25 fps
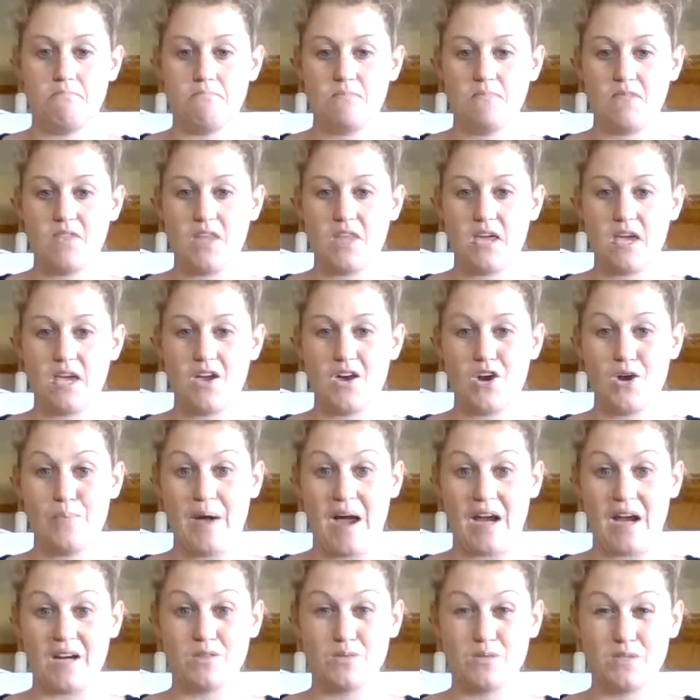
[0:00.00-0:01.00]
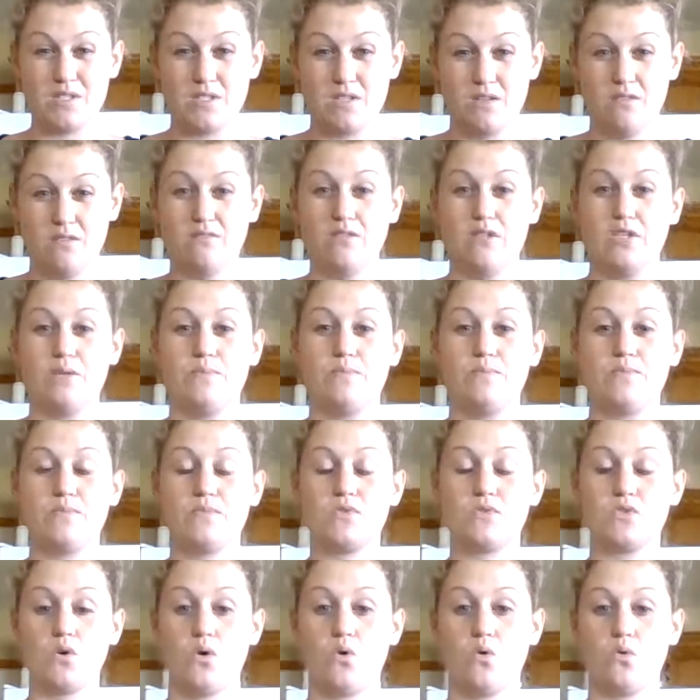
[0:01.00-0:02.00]
they are backed with silver.
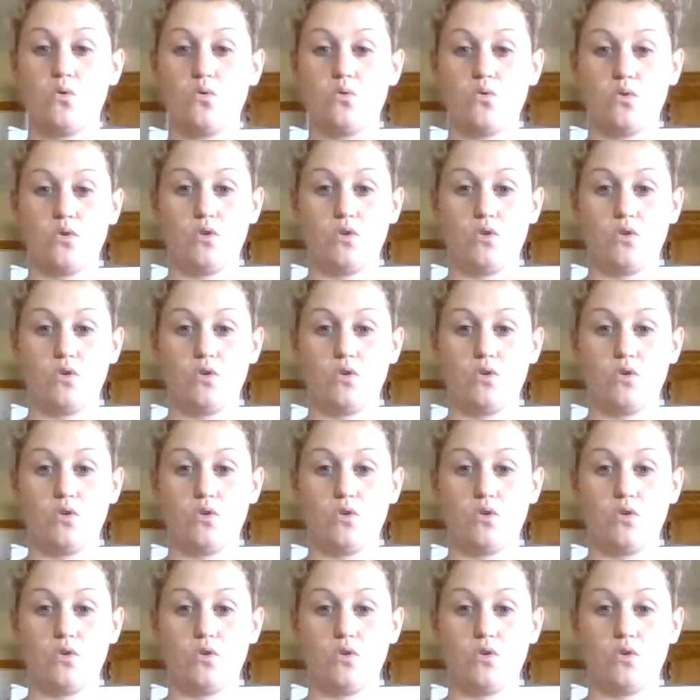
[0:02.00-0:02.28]
So